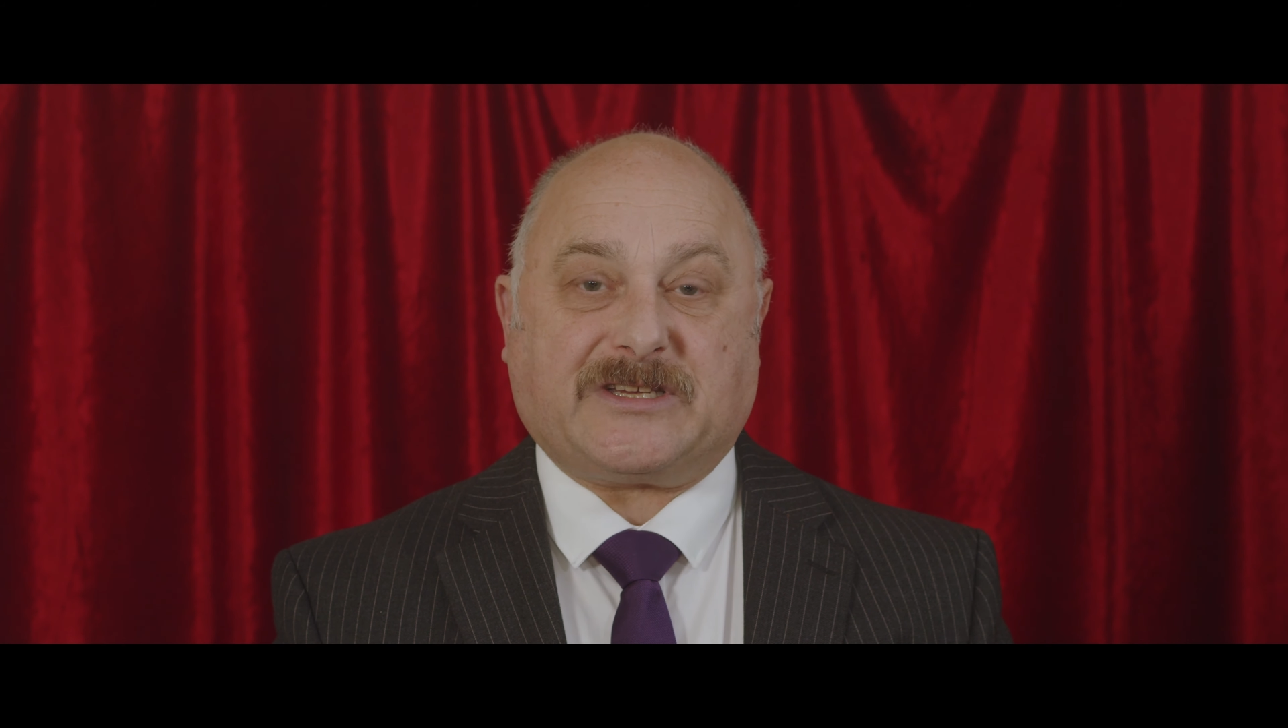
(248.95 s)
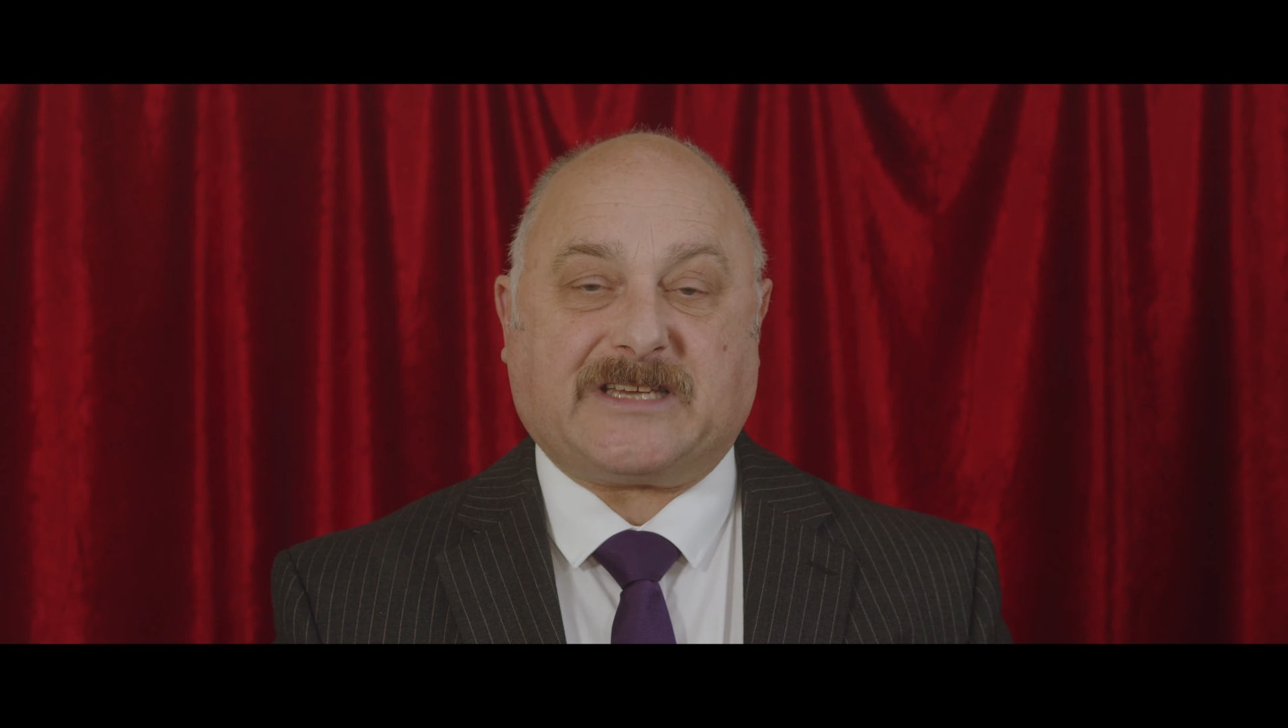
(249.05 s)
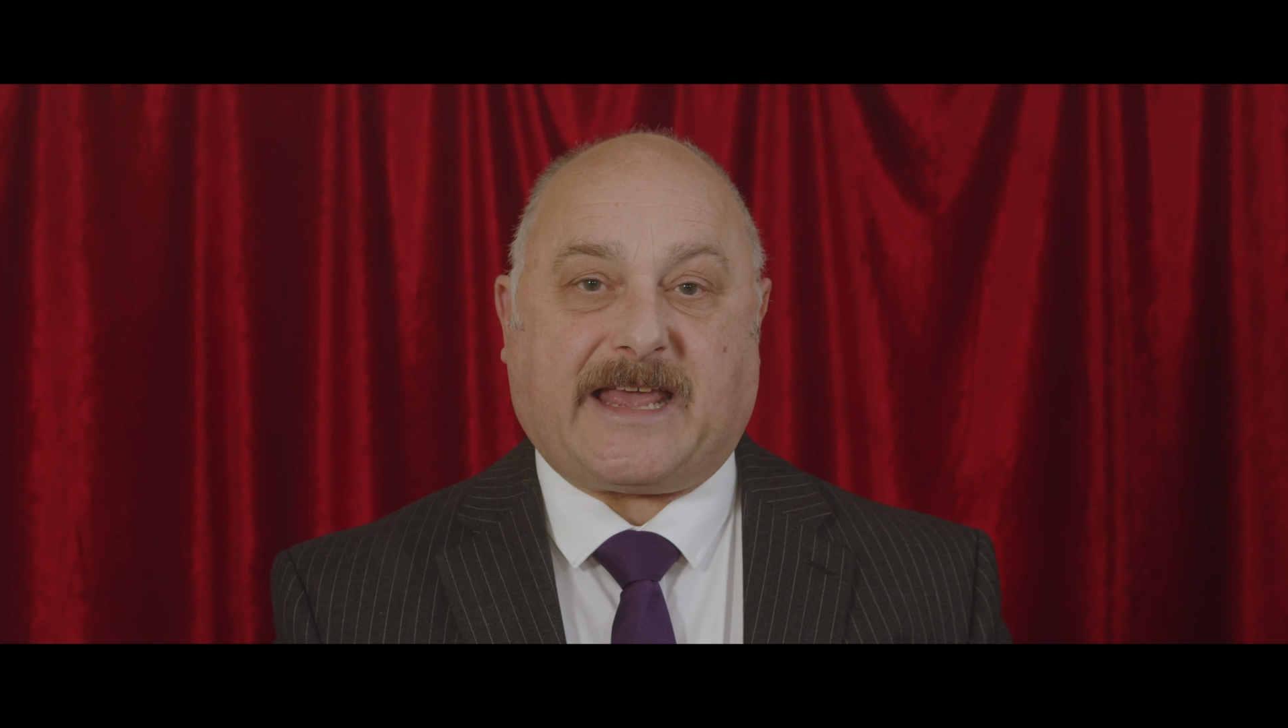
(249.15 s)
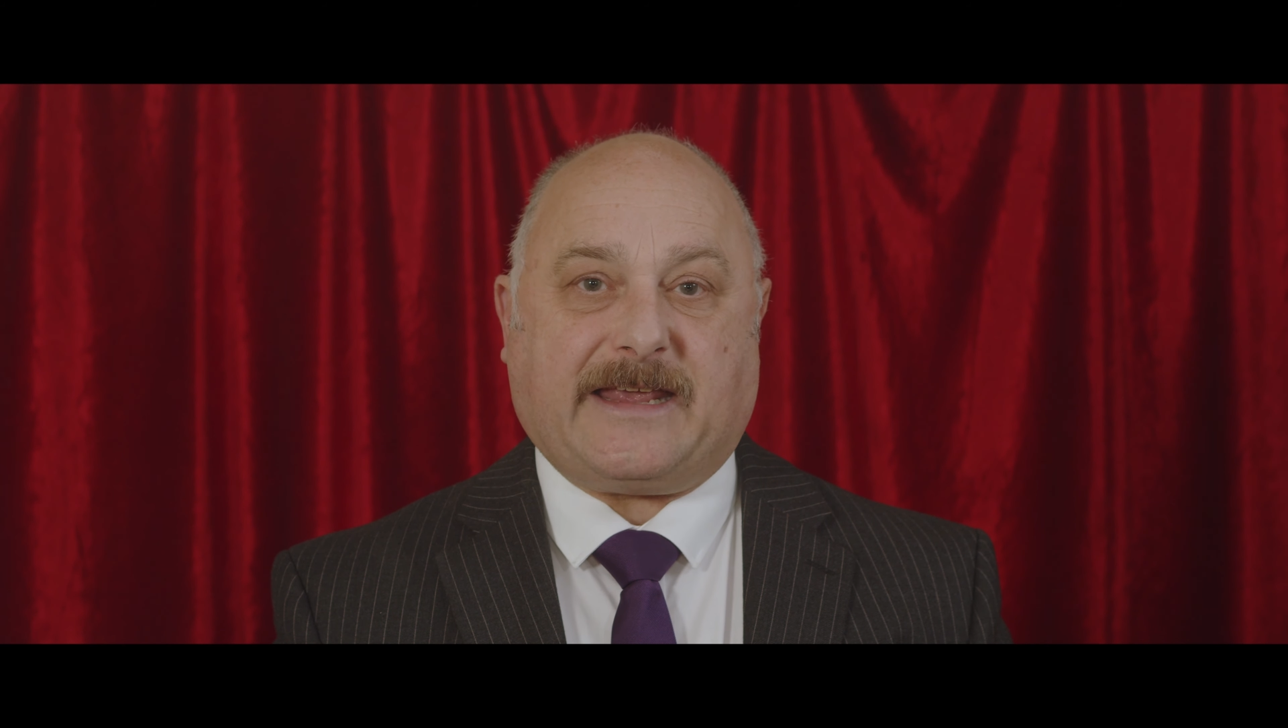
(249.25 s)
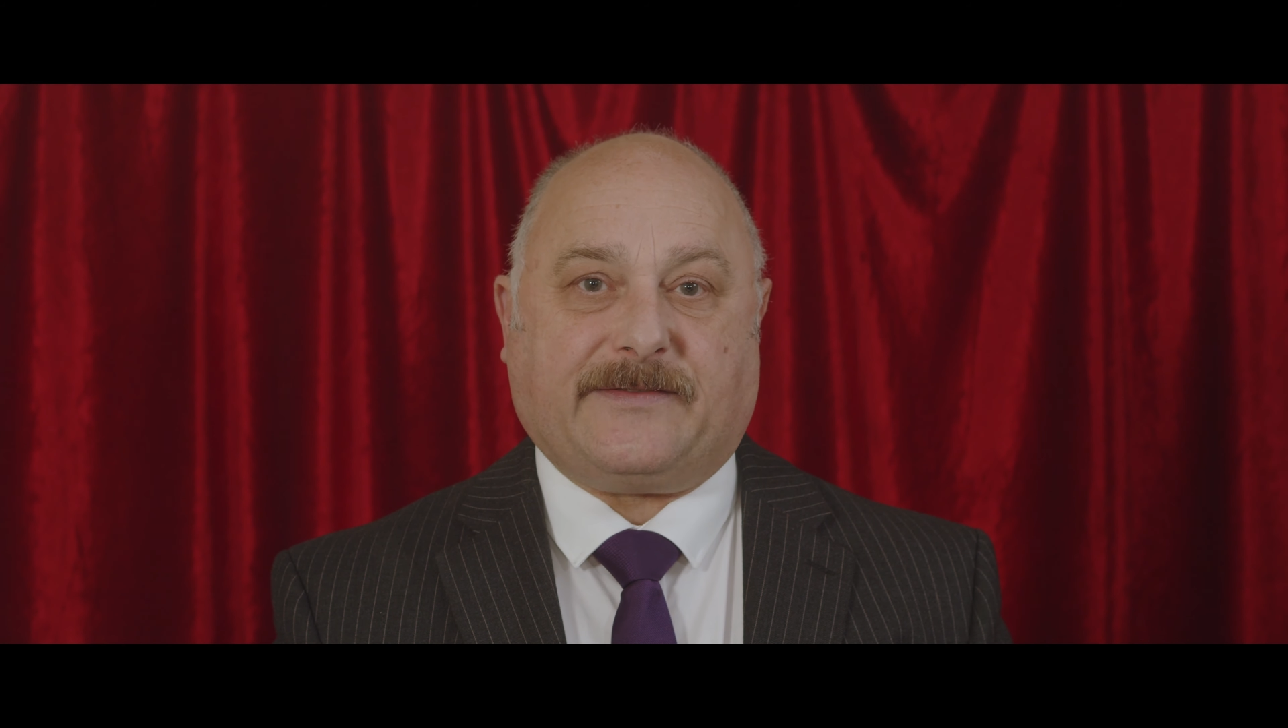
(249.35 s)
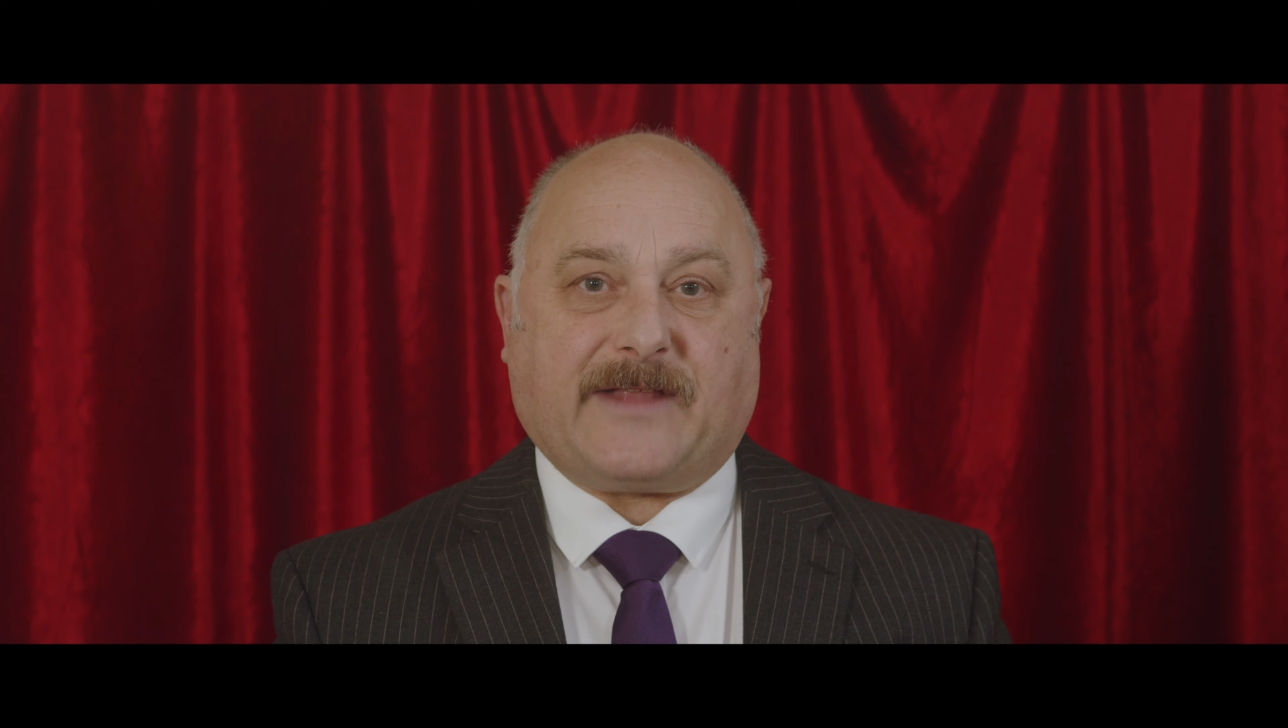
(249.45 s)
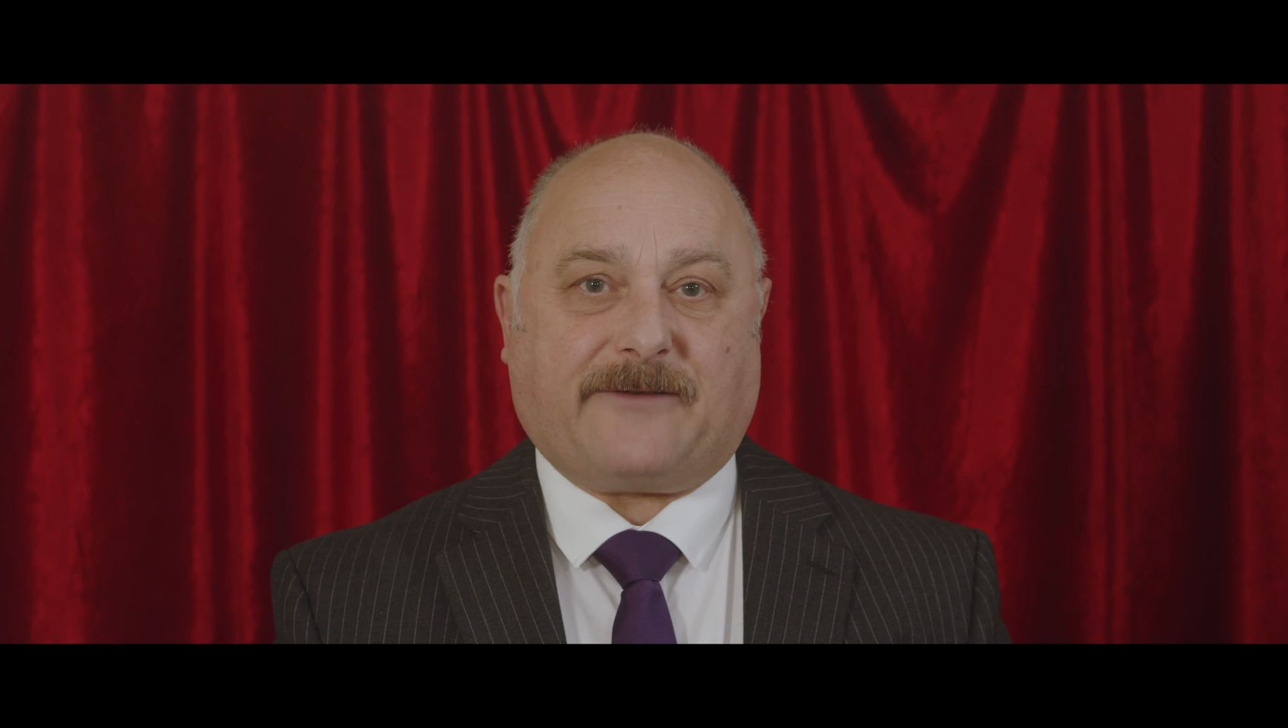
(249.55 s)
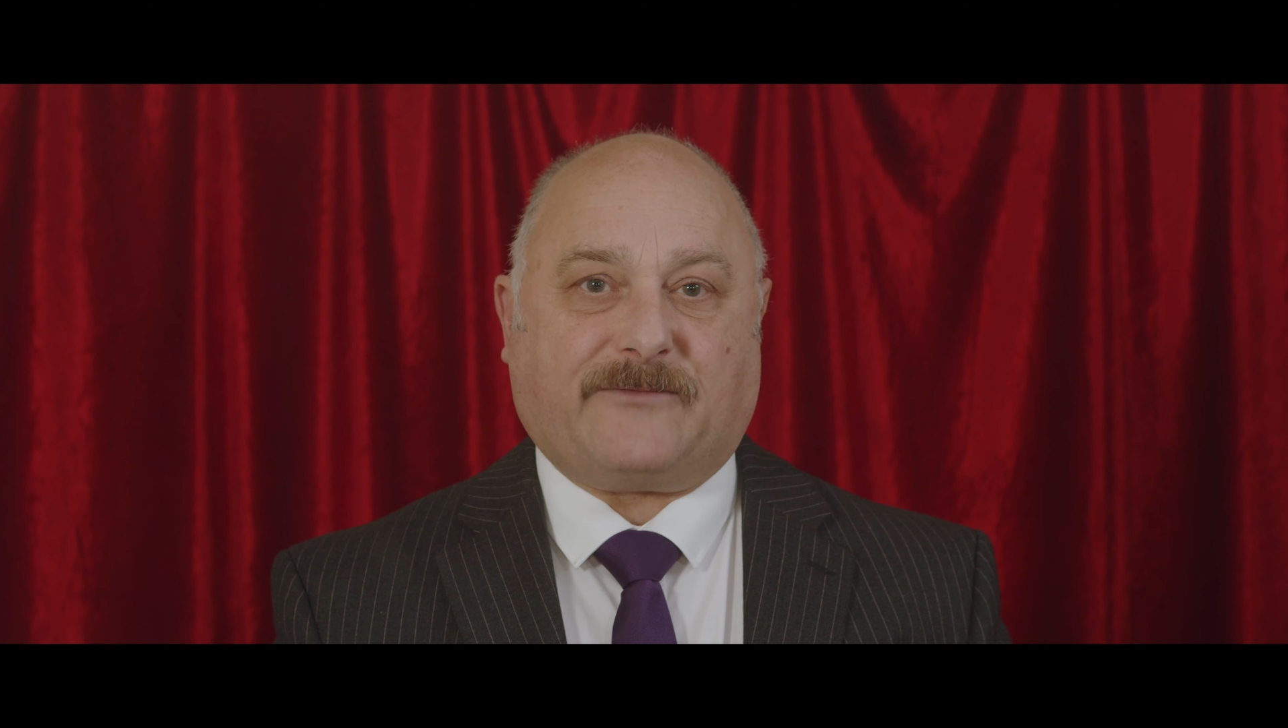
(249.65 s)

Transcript: say in that